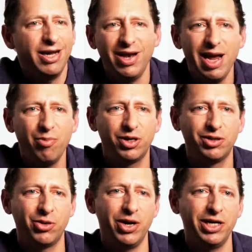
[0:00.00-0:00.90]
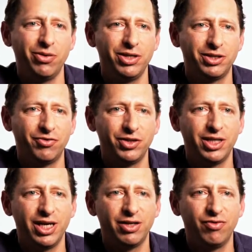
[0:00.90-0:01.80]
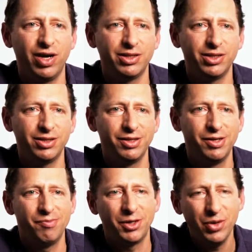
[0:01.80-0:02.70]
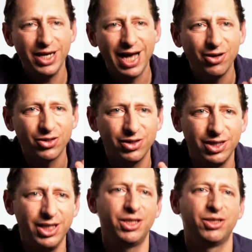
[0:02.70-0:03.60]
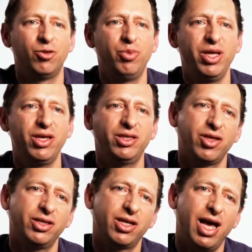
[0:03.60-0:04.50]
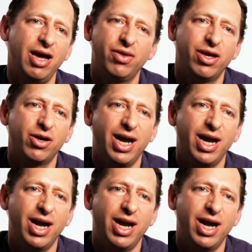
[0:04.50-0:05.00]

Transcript: In our lab, we're creating all these sophisticated devices, but we count on teachers to bring these things alive in their